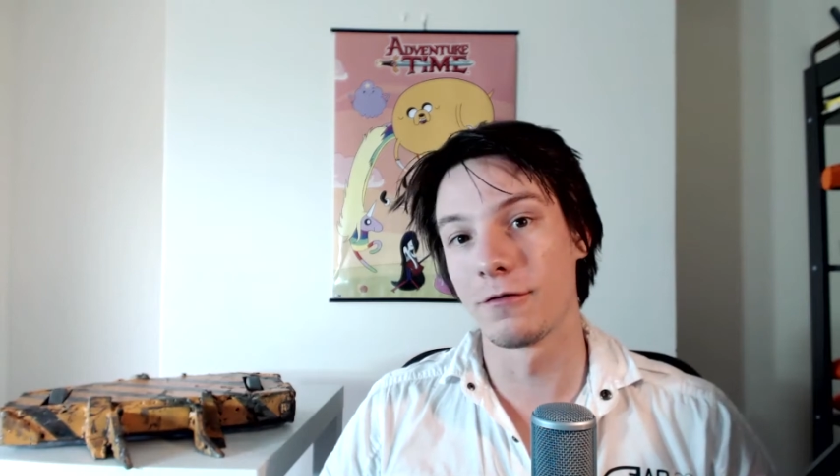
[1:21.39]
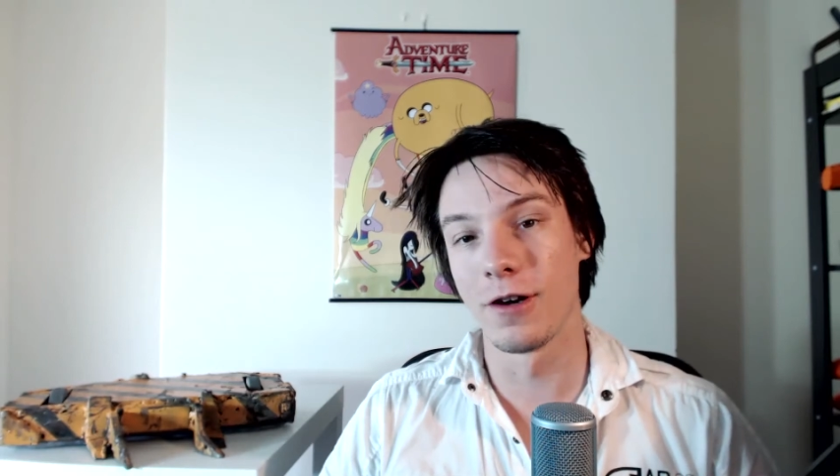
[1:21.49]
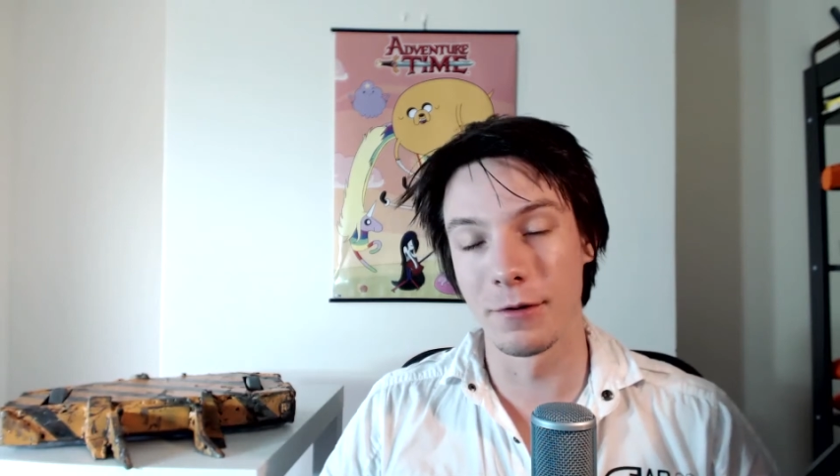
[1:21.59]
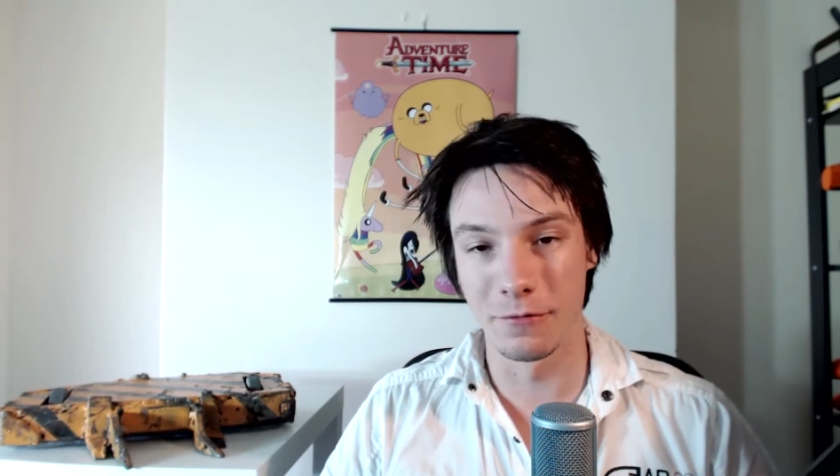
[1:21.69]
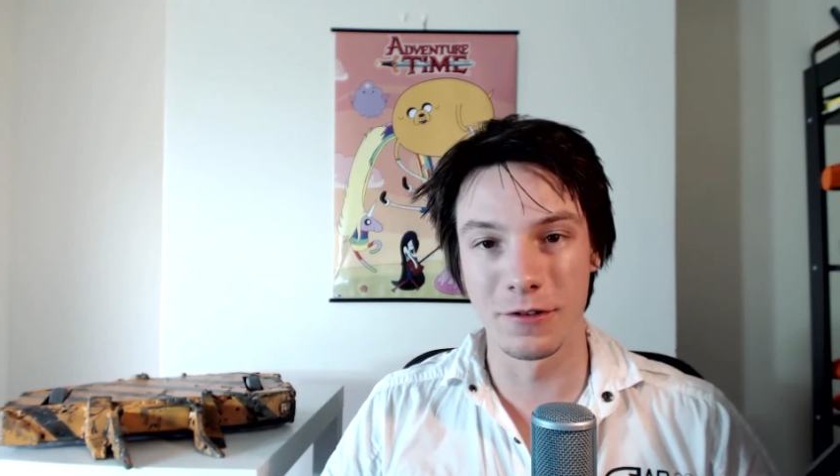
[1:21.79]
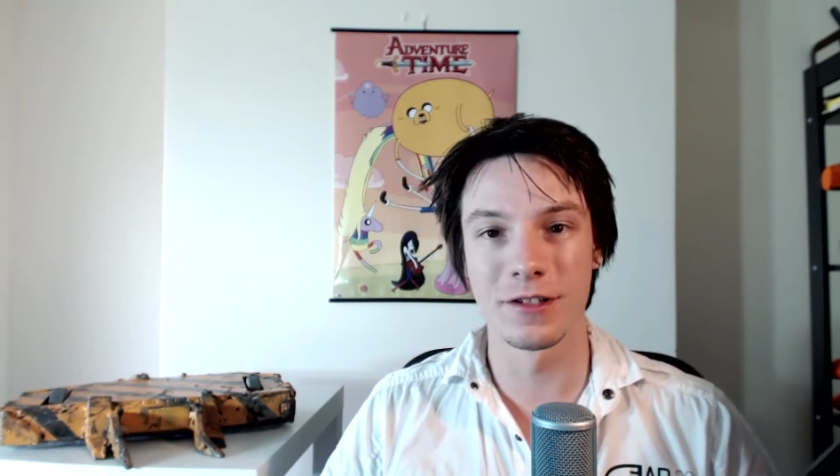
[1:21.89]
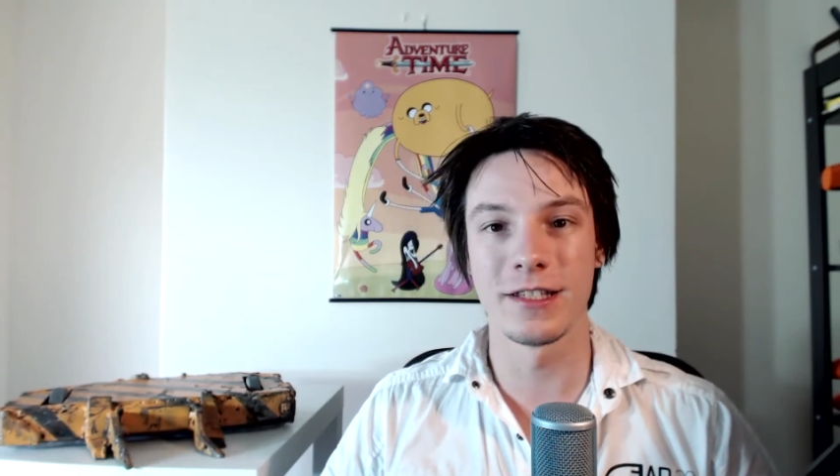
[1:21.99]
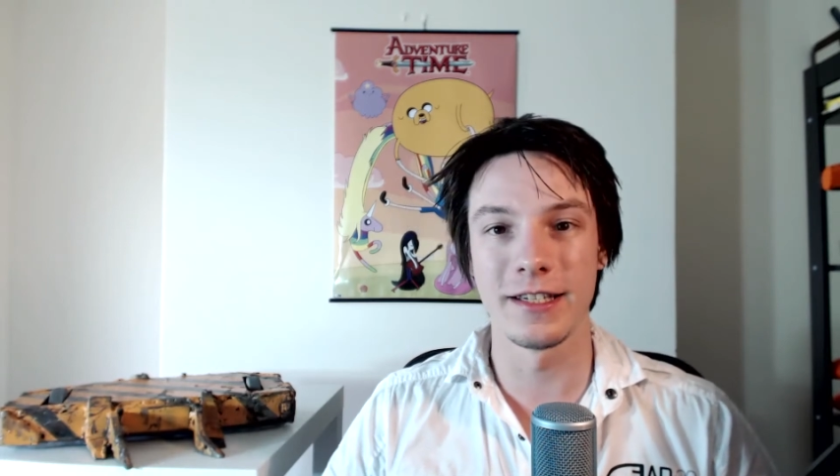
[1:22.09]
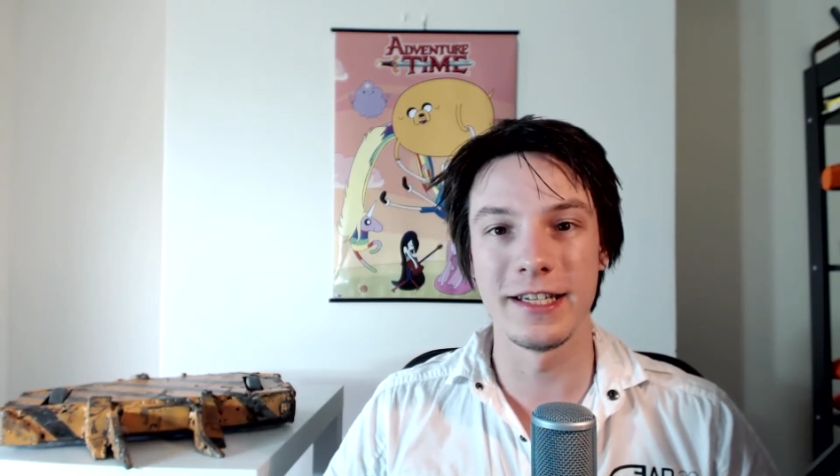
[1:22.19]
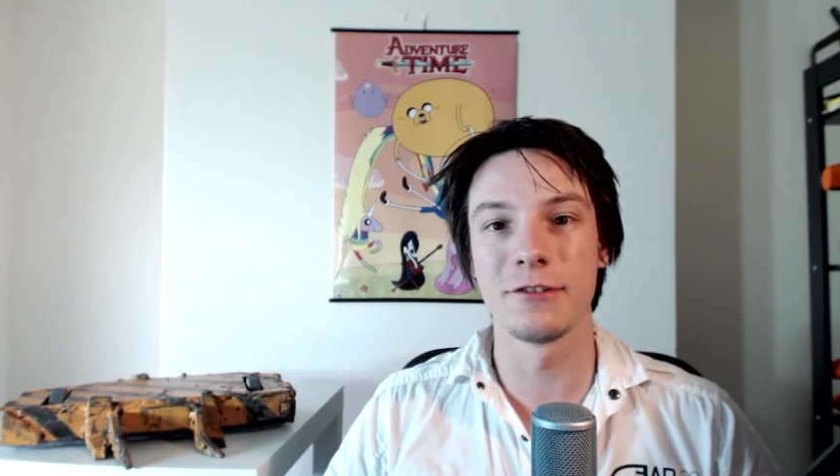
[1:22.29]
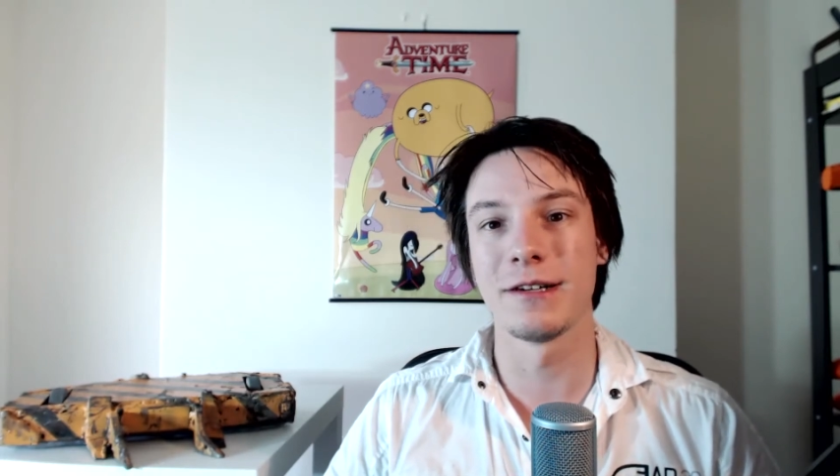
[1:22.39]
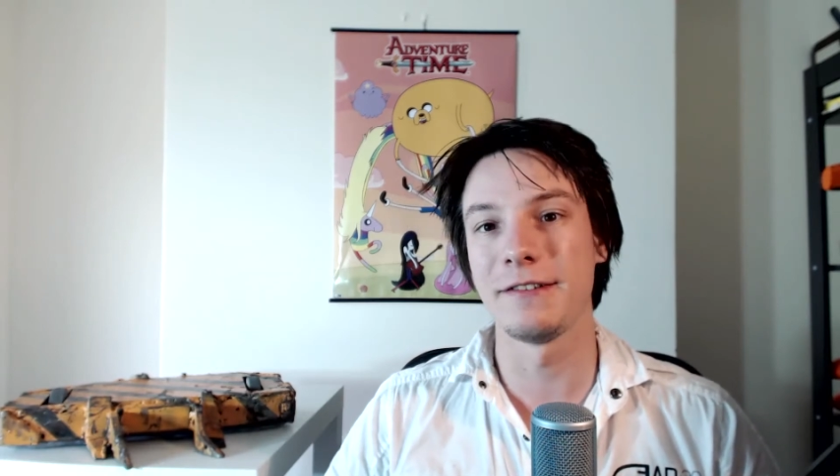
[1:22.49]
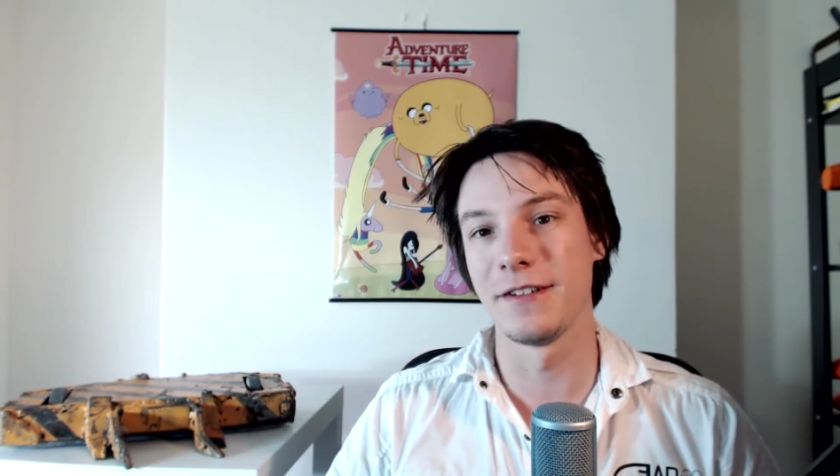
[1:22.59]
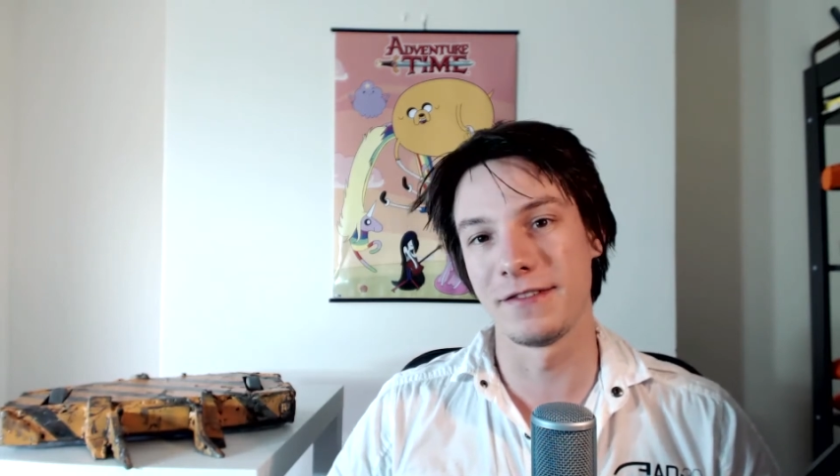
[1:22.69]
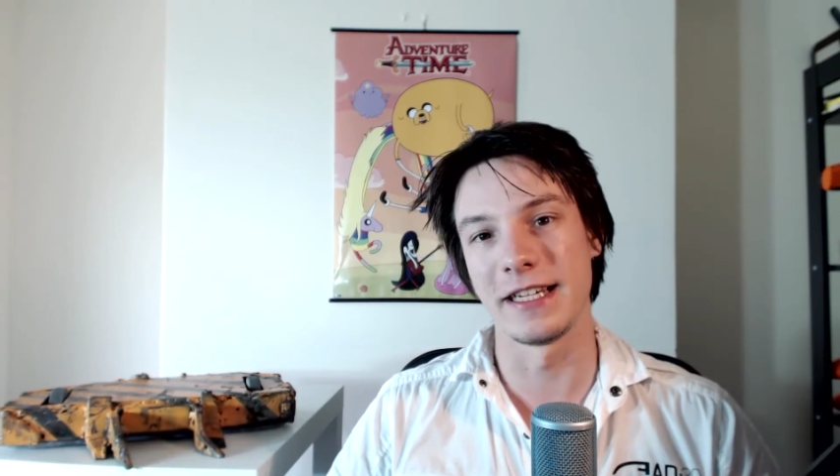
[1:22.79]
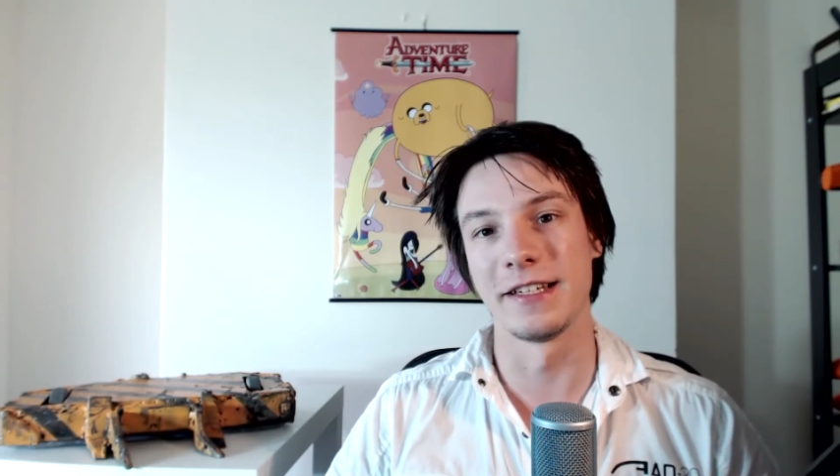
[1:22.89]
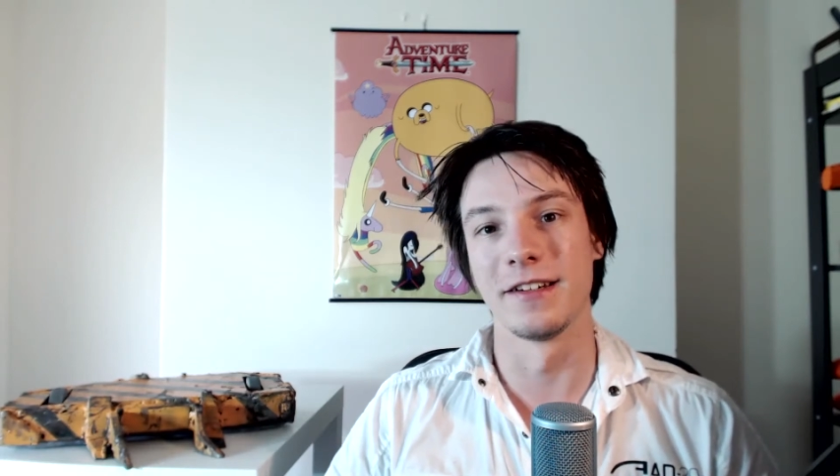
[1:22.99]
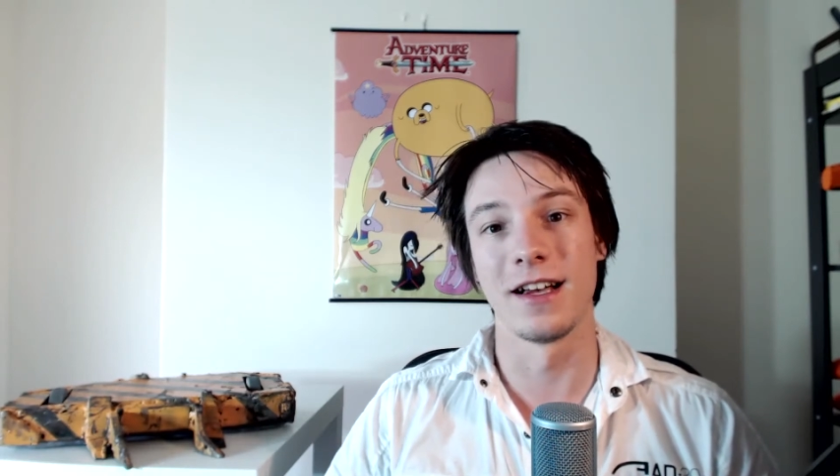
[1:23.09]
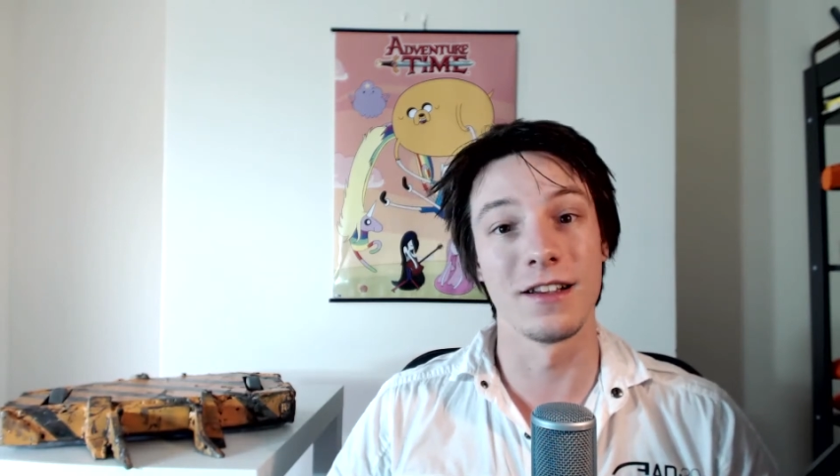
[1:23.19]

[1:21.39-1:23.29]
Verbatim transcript: Robowars Sydney 2015.